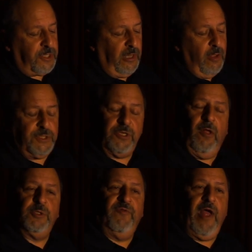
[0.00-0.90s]
close to
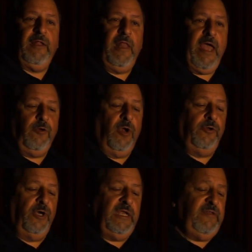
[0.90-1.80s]
ultraviolet light or
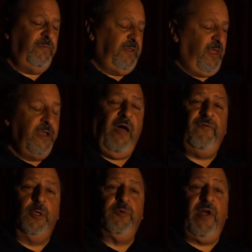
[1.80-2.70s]
underneath enough
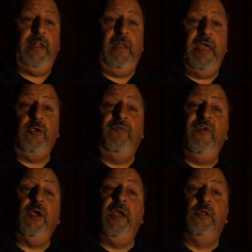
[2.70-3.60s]
ultraviolet light, your
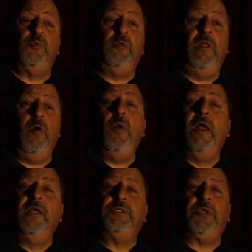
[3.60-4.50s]
fingernails will glow
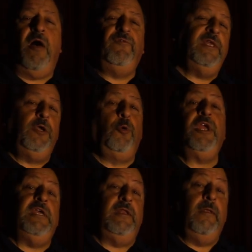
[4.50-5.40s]
softly
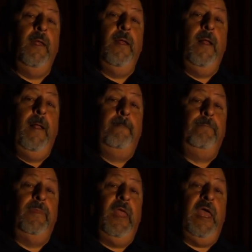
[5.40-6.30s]
green.
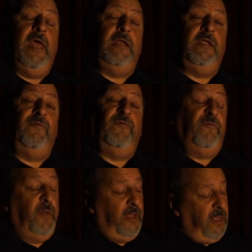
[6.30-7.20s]
And
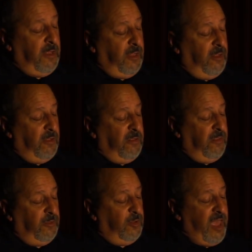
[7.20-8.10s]
if
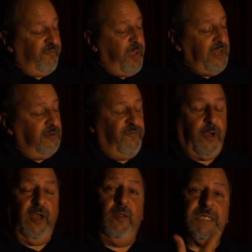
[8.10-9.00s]
you have painted
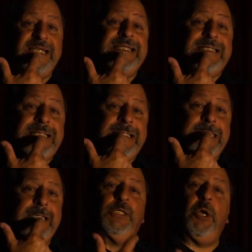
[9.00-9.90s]
fingernails,
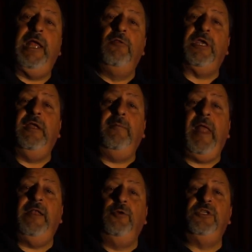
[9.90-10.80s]
you can try looking
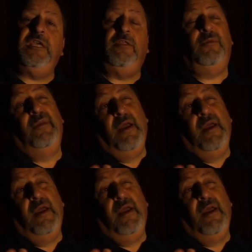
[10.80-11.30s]
at your teeth.